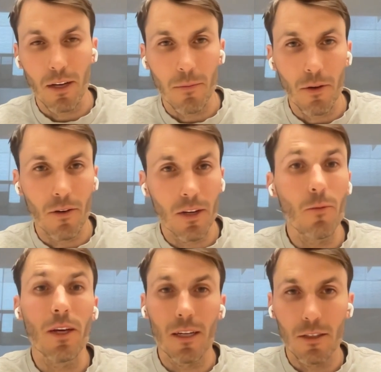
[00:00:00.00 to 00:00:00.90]
breathability,
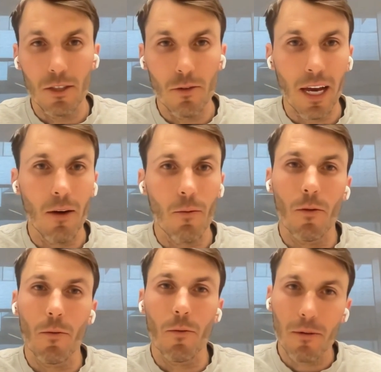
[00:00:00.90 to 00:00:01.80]
we can do that. Where
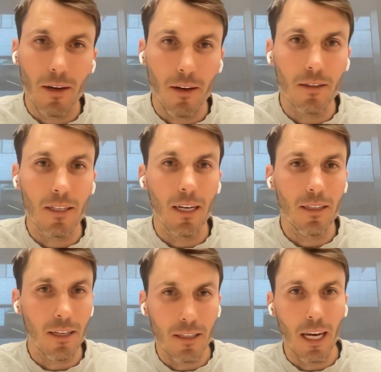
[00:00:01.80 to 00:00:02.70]
we want to
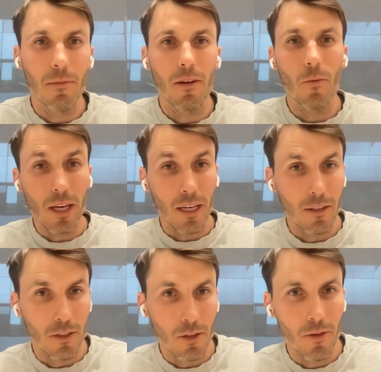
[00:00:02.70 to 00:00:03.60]
prioritize containment, we
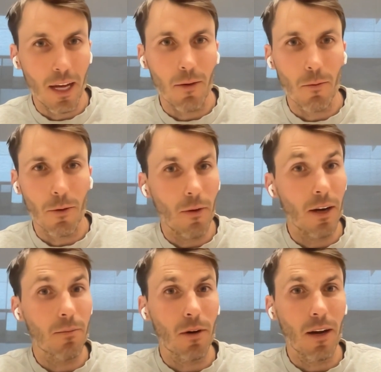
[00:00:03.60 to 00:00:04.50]
can do that. Where we want
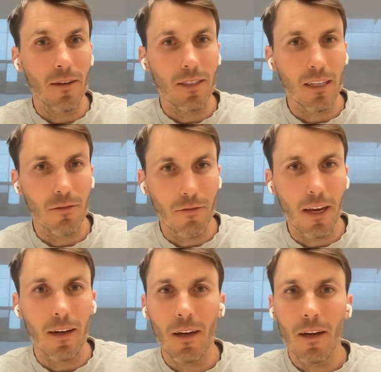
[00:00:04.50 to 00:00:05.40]
to prioritize
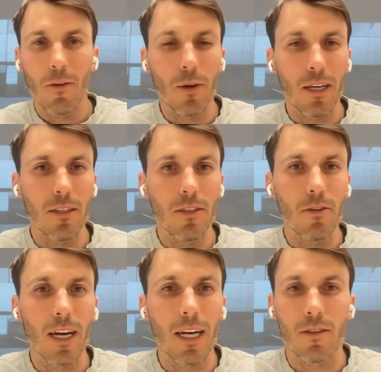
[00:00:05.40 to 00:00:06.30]
fit, we can do
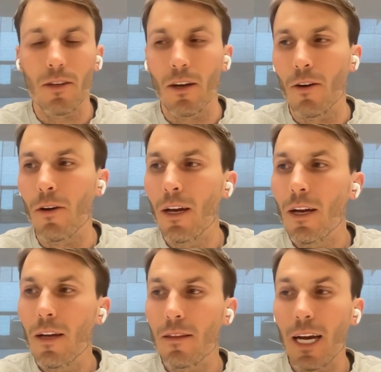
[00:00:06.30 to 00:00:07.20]
that. So
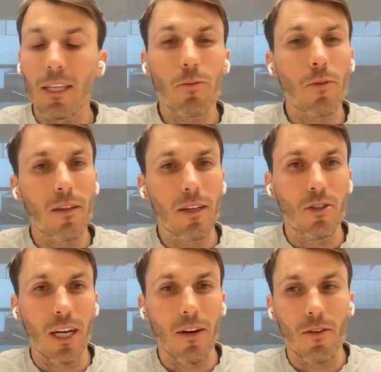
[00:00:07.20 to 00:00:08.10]
that's one of the
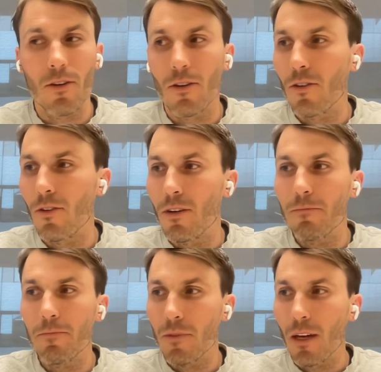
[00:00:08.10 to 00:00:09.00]
general
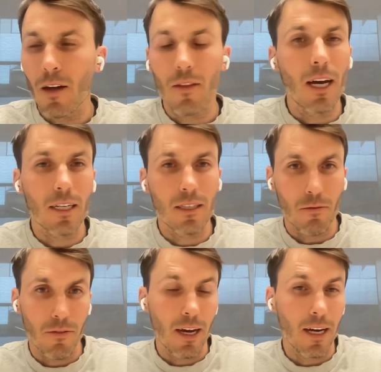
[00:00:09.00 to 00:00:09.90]
unlocks
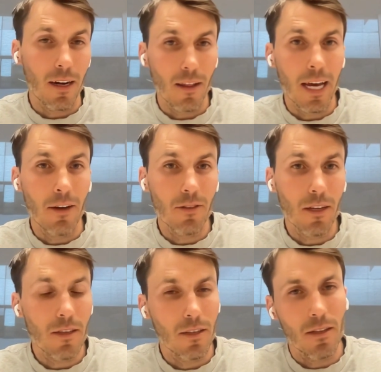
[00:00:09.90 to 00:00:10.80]
that Flyknit allows
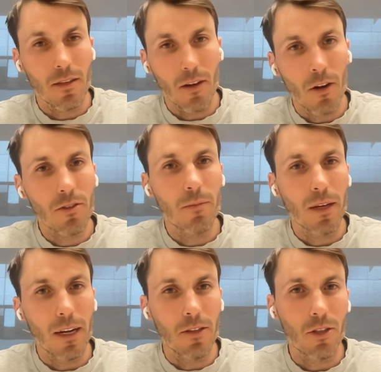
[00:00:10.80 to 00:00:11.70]
us is this
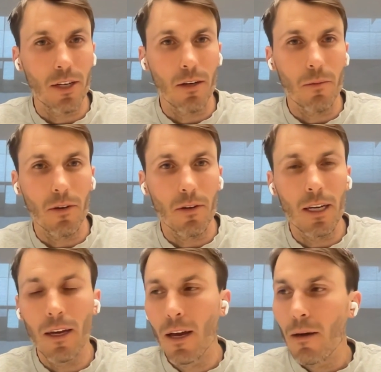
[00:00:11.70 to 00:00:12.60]
ultimate
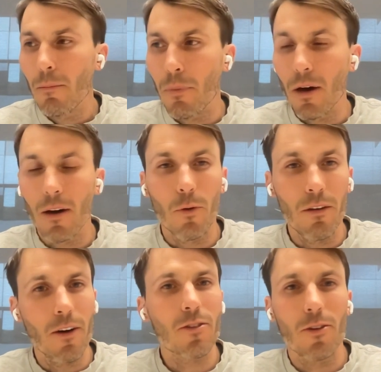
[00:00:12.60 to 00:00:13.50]
engineerability. But
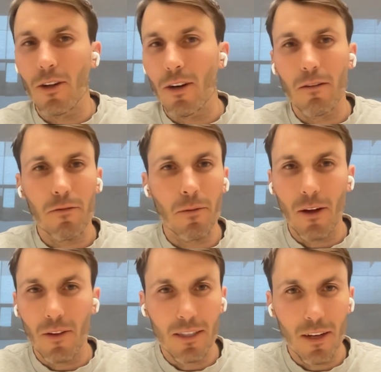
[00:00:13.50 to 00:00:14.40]
we've also learned from
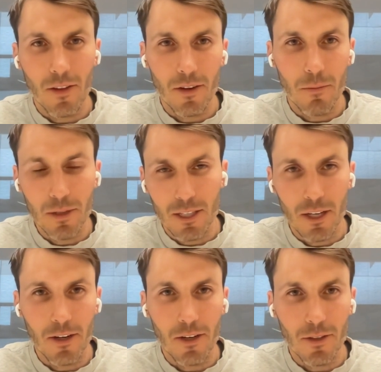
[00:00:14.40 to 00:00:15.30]
all these other
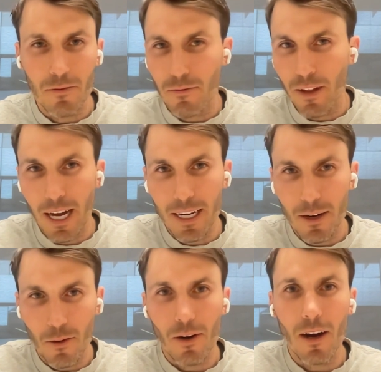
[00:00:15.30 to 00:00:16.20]
materials,
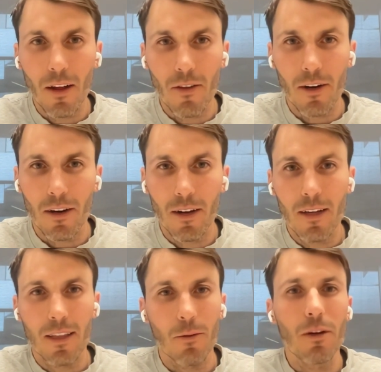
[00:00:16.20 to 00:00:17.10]
Flyknit or other,
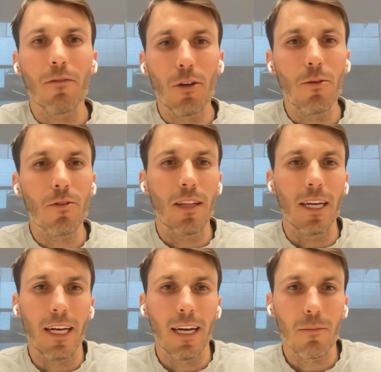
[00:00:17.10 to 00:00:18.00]
that we've used
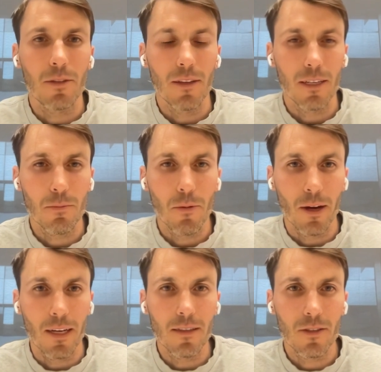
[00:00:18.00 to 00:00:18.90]
leading up to this
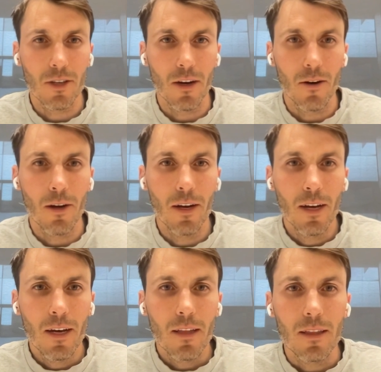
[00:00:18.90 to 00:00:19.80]
point. So
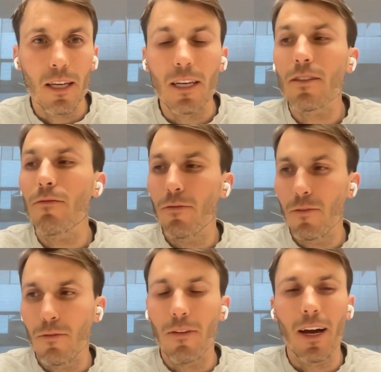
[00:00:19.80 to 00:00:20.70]
this
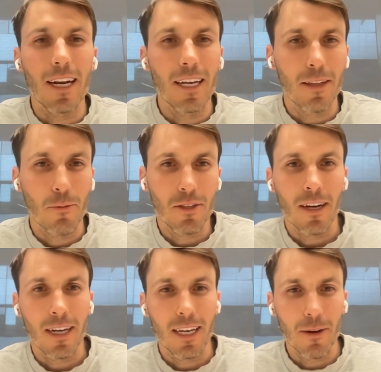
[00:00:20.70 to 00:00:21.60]
Flyknit that we're
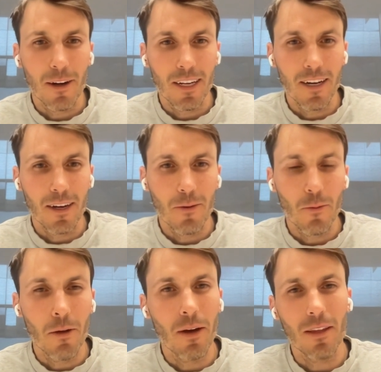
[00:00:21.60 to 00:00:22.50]
talking about here,
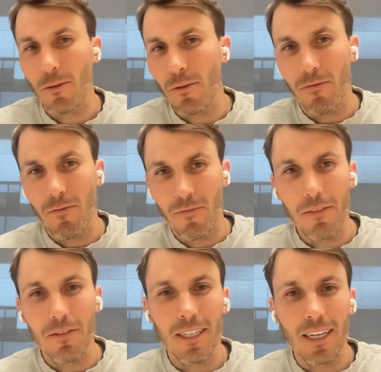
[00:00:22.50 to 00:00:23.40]
we went through
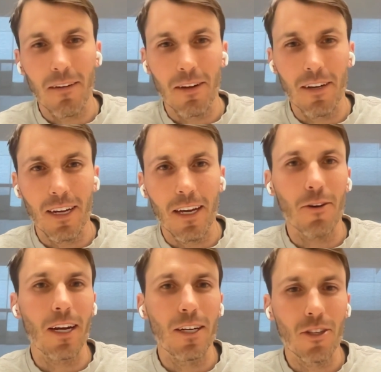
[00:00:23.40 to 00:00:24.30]
57
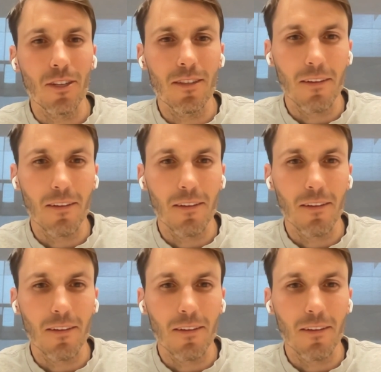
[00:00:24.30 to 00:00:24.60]
iterations